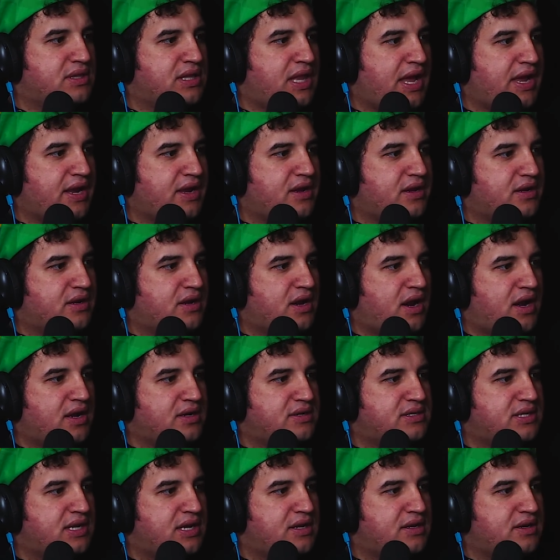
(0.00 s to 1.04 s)
like
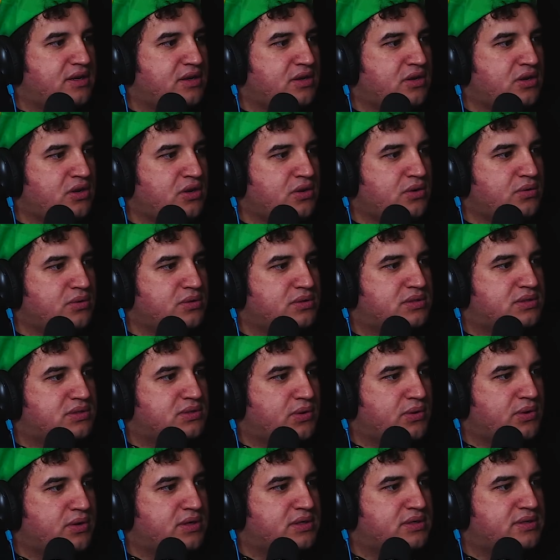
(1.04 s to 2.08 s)
Content News
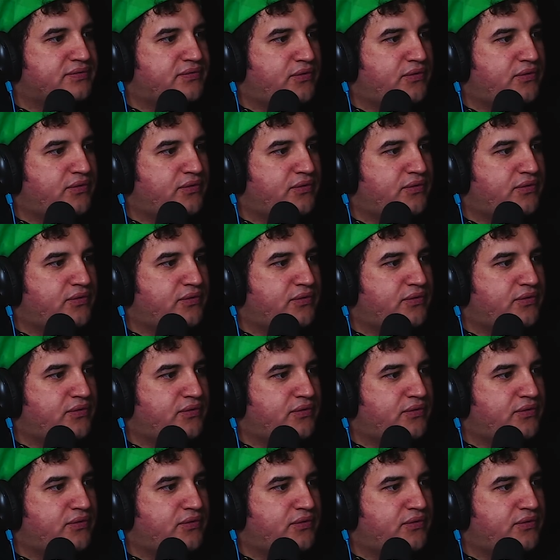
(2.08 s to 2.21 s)
Source